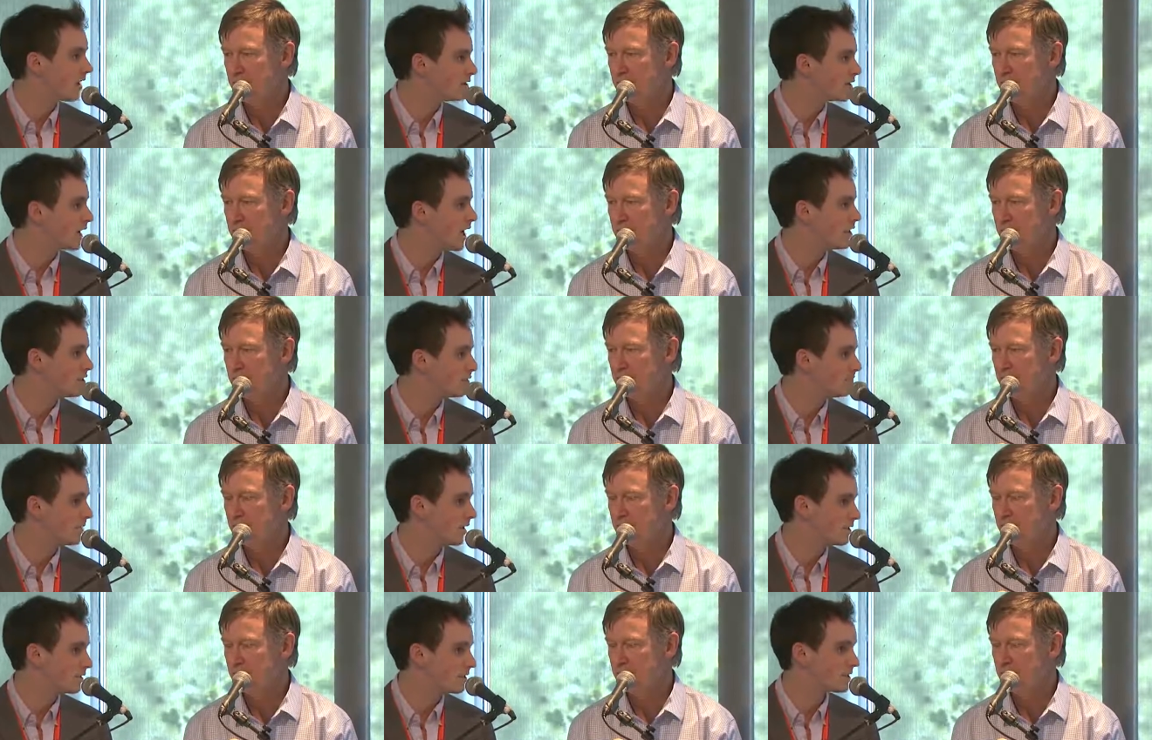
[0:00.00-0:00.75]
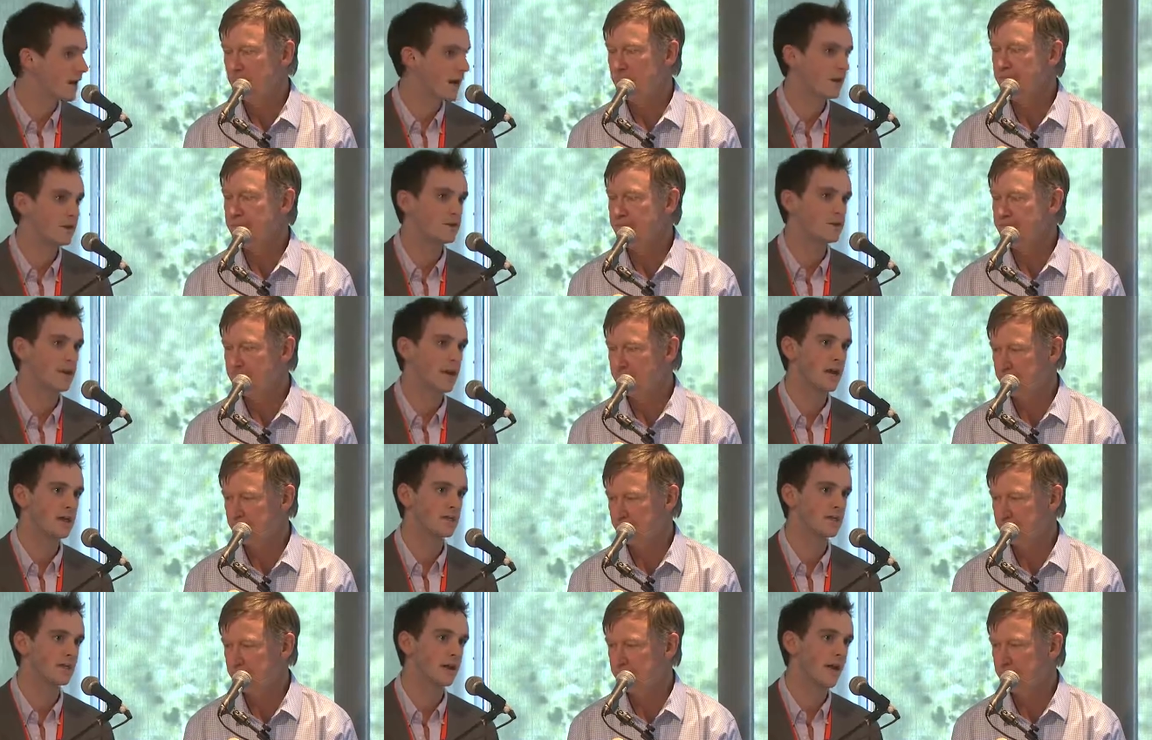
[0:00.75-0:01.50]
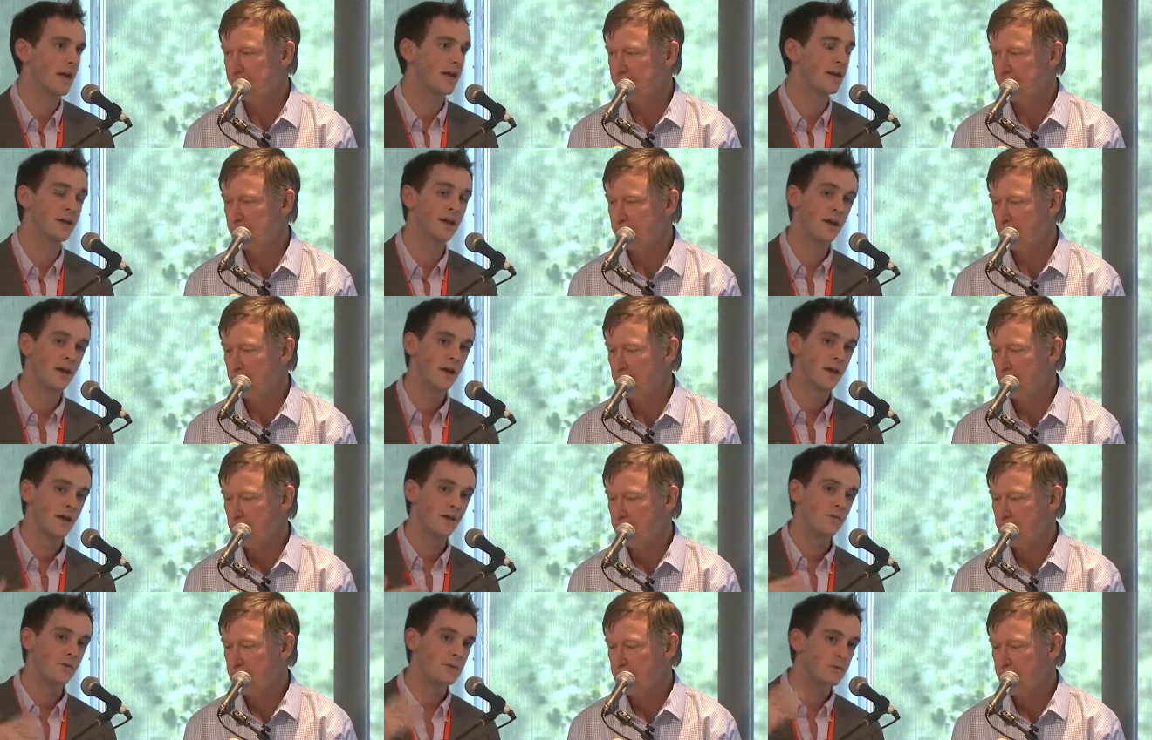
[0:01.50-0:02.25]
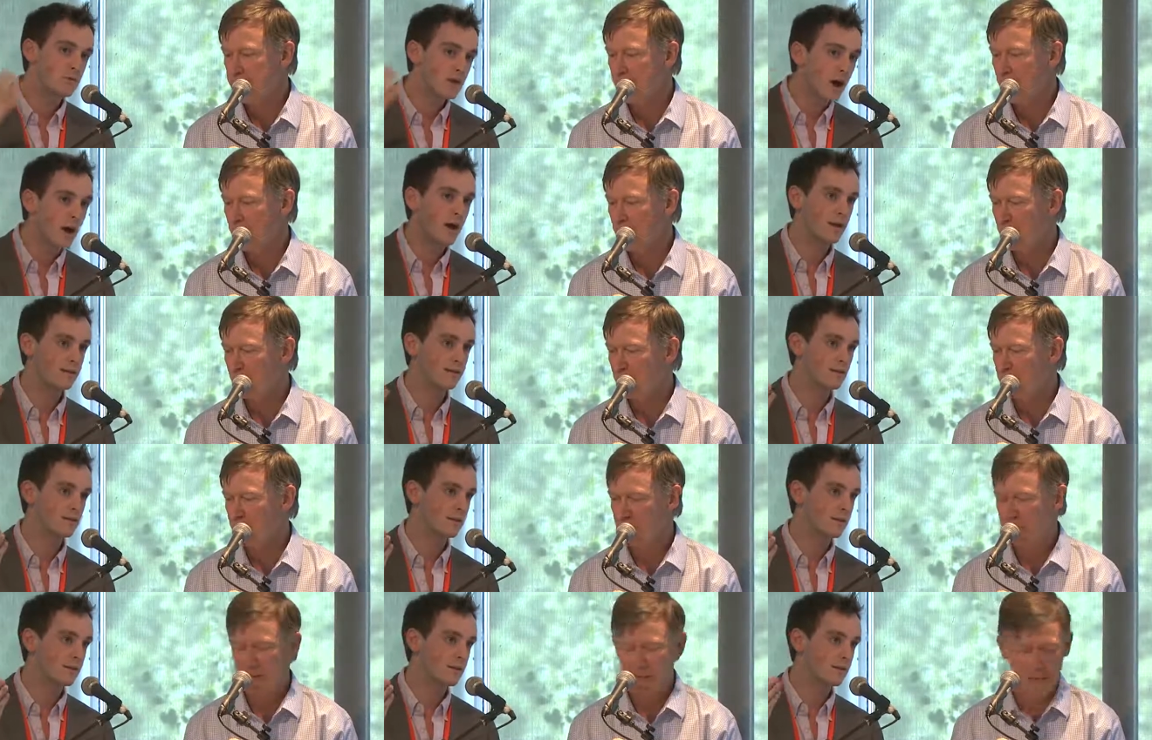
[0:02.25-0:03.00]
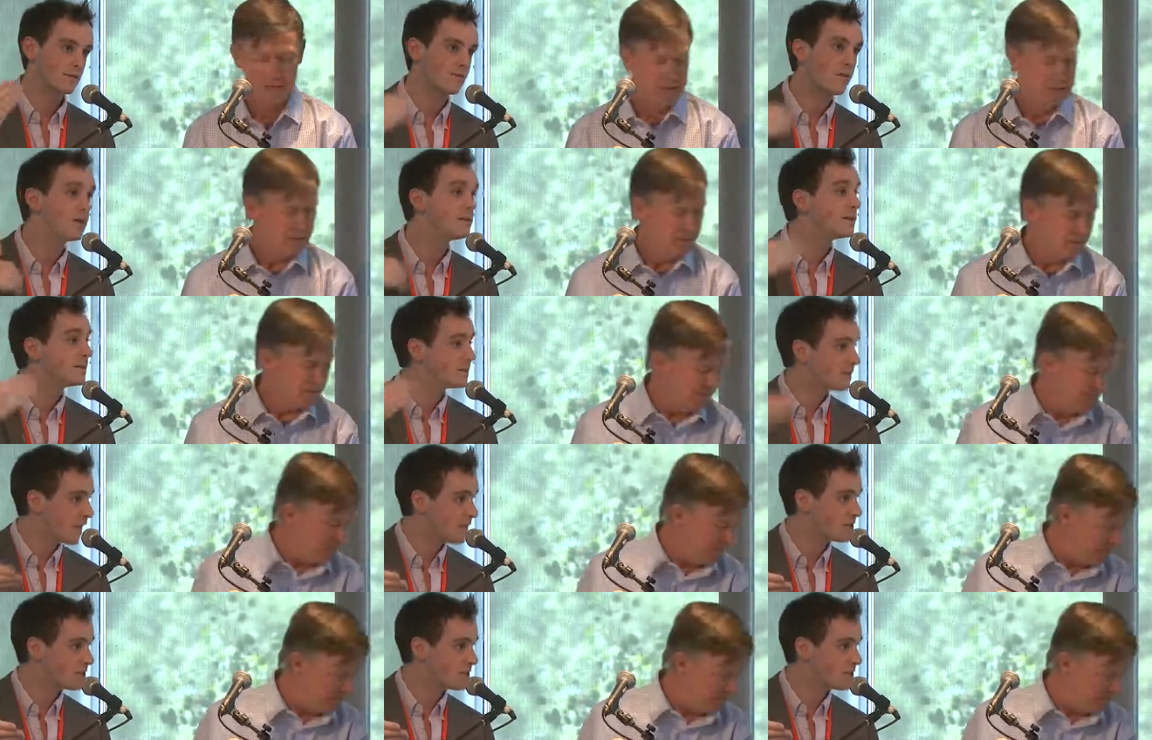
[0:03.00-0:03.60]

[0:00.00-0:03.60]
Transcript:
Speaker 1: education budgets, higher education. And when you cut funding to